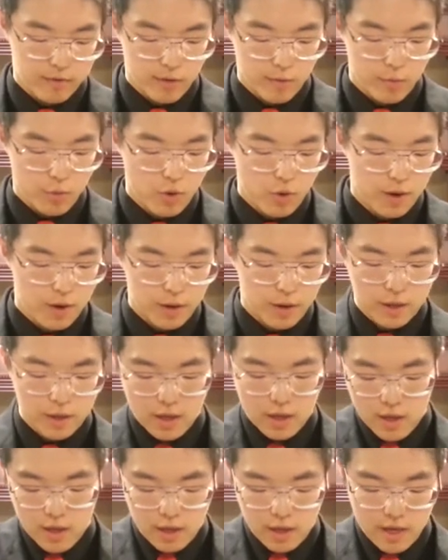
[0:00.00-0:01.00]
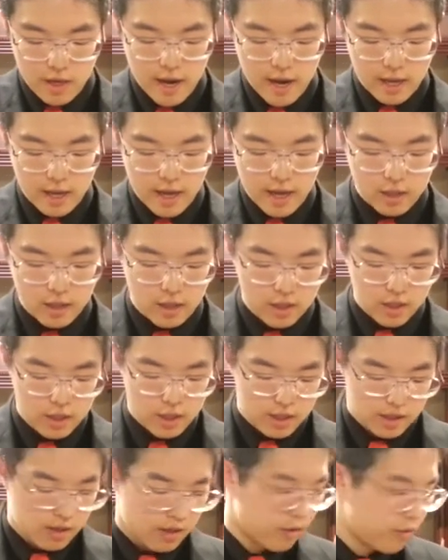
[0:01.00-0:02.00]
from work. Yeah, I got
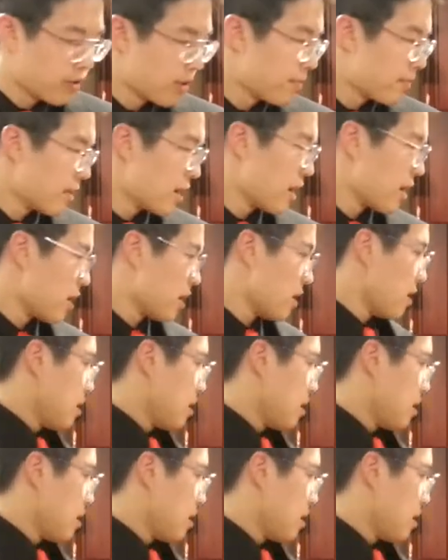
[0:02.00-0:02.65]
this on my